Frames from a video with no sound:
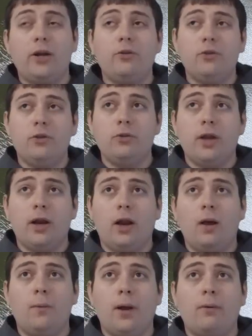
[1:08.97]
I used to do that a
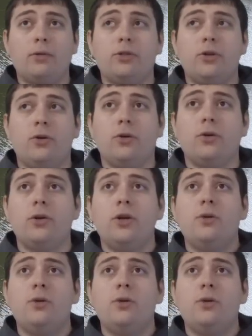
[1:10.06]
lot when I was younger.